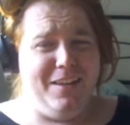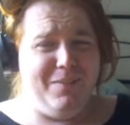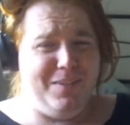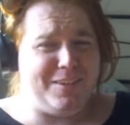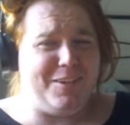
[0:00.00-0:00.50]

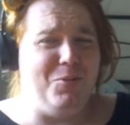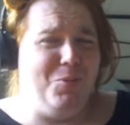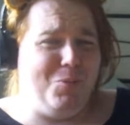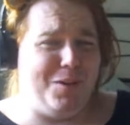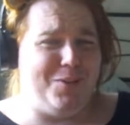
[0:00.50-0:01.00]
What do you
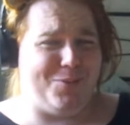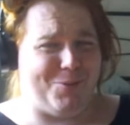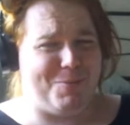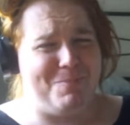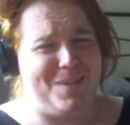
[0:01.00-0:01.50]
want
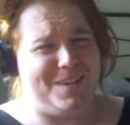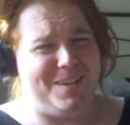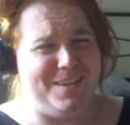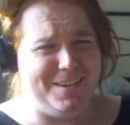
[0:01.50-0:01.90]
from me?